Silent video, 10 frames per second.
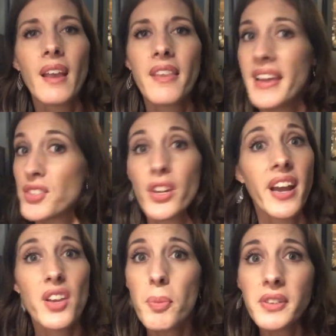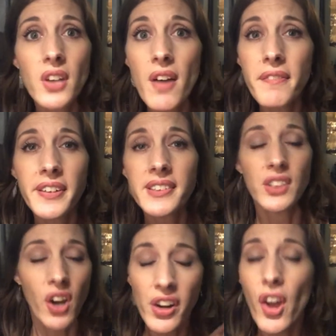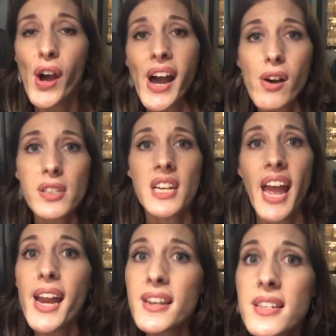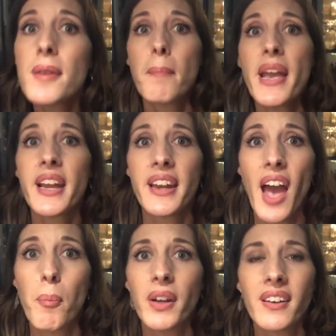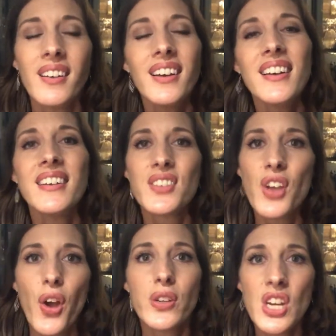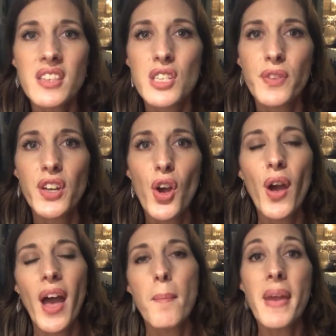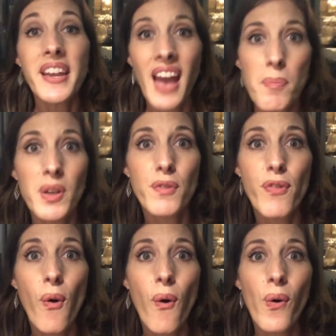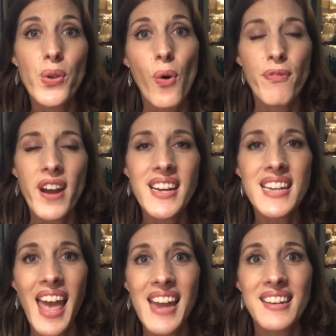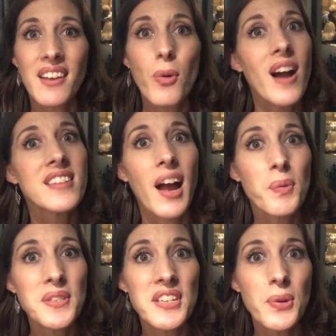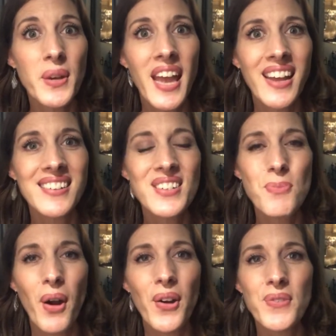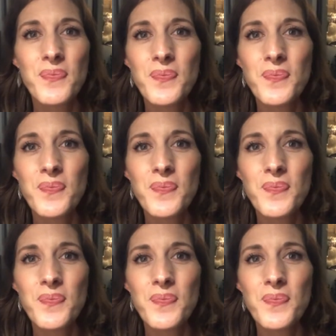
That's not how you build confidence. You've got to go out and make it happen. So share this video, make it happen for your friend, and otherwise I will see you again tomorrow.